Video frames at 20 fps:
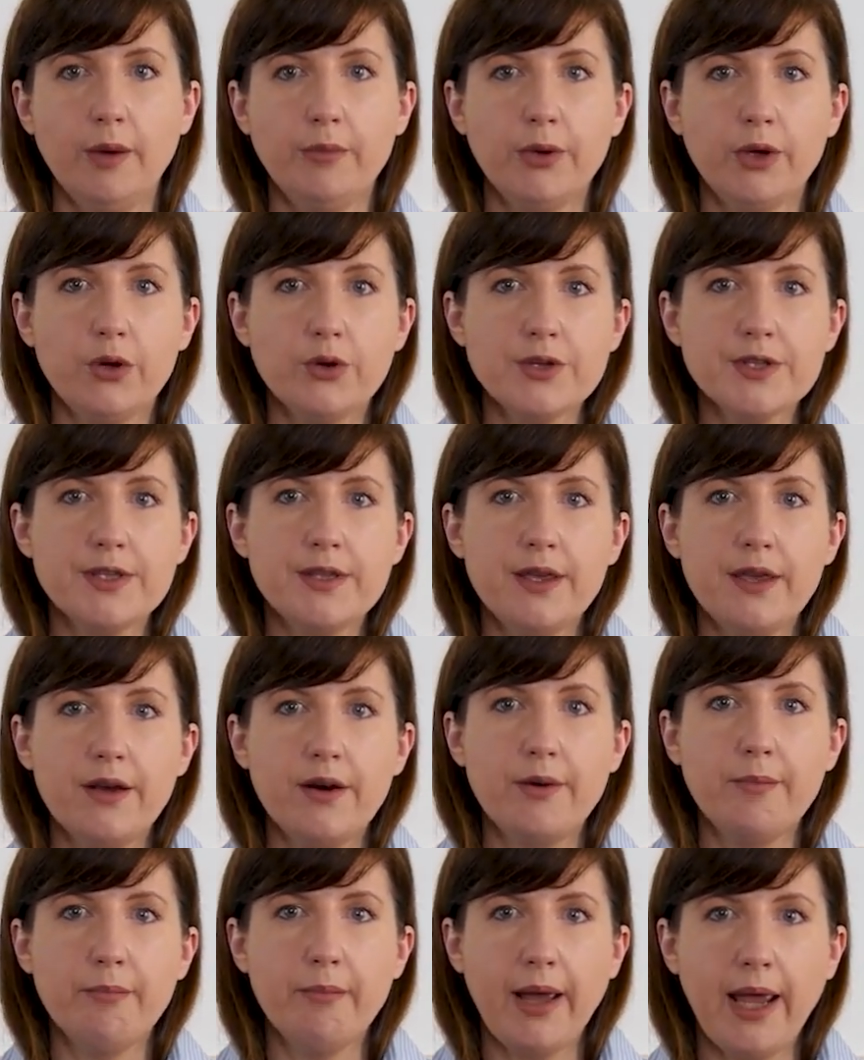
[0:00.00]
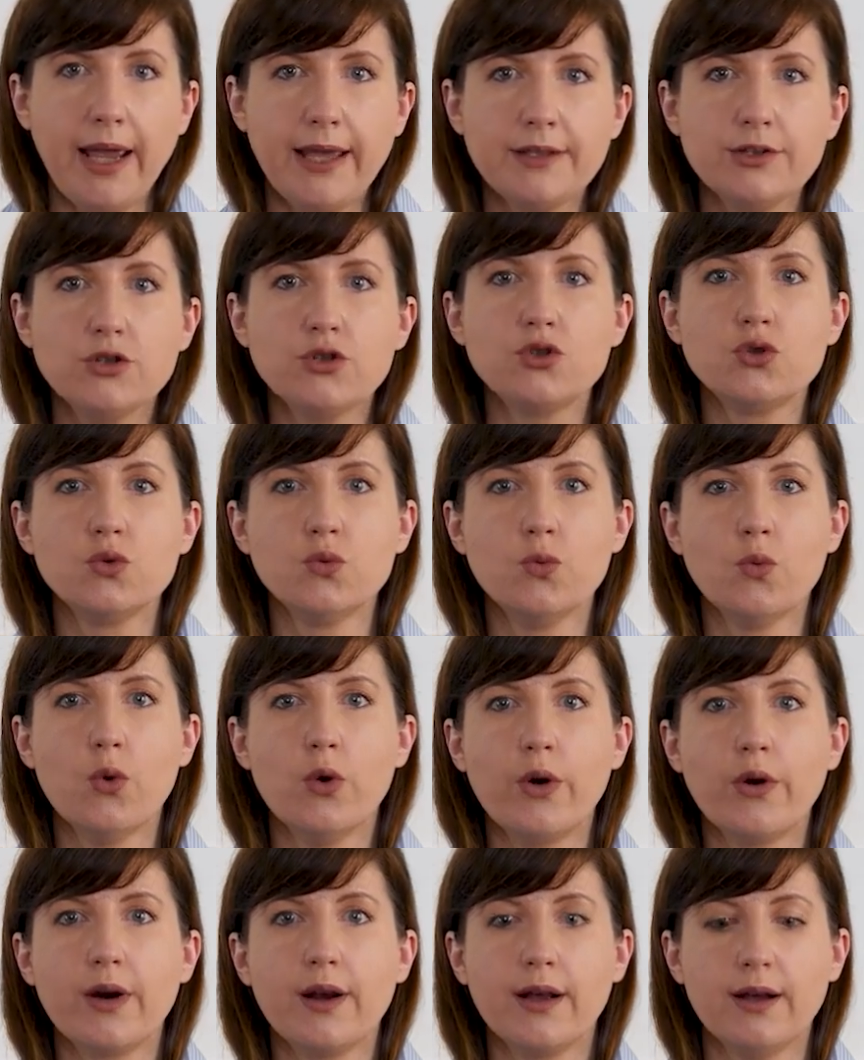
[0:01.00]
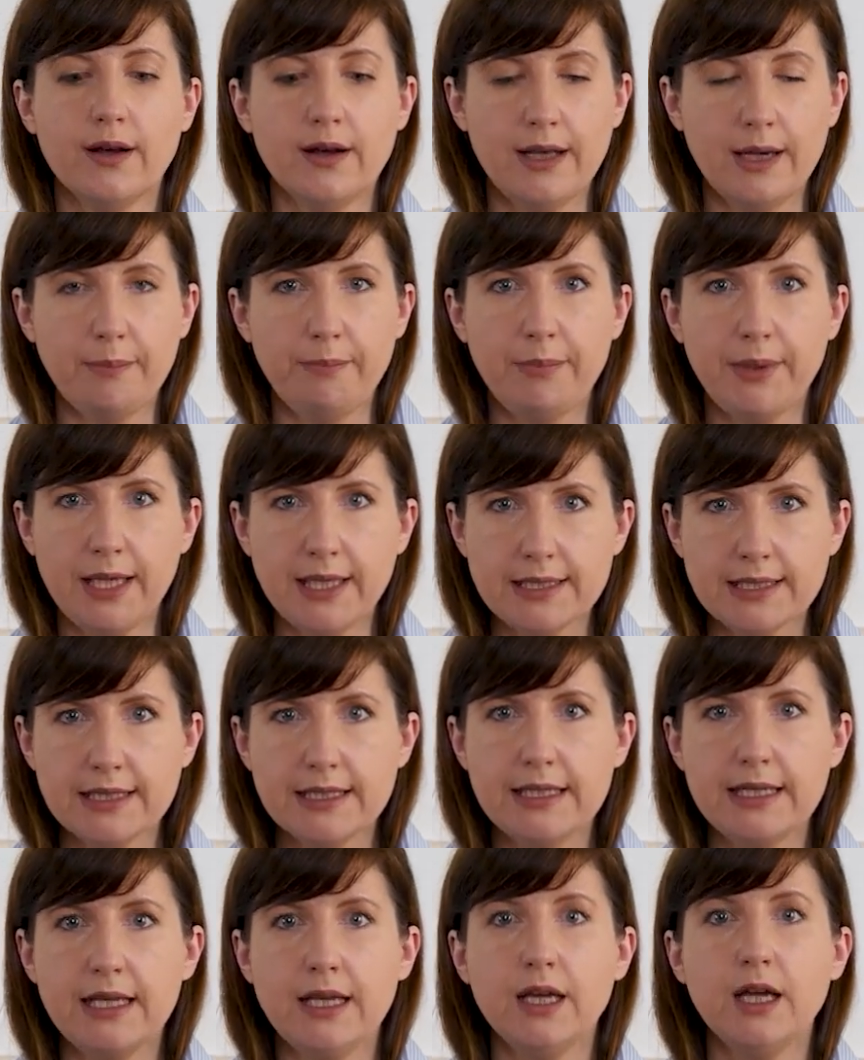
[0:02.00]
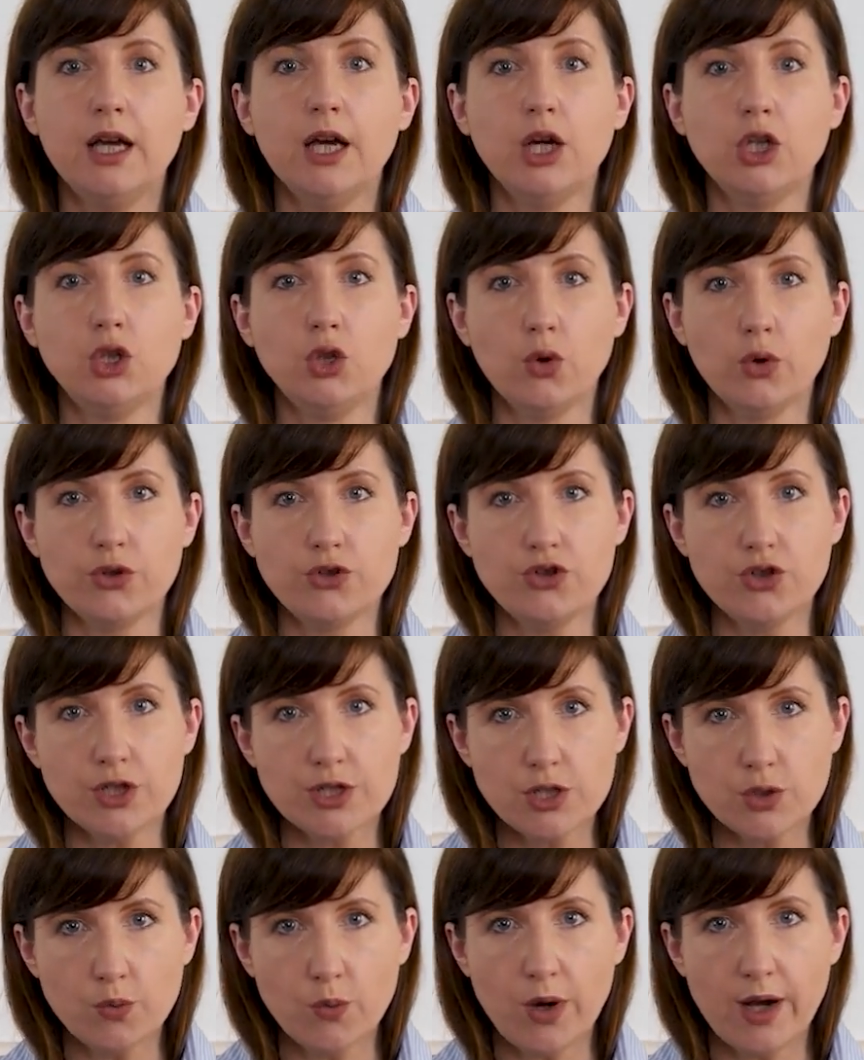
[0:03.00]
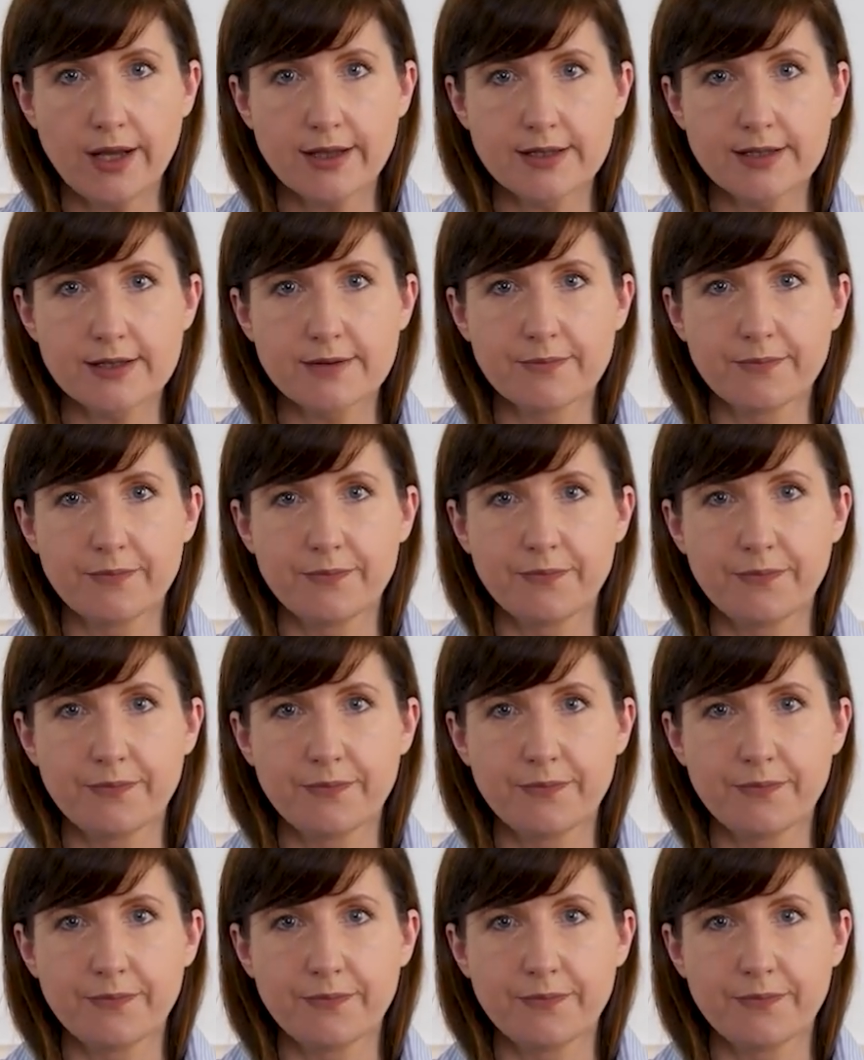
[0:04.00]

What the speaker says: because they are meant to work repeatedly, not just once.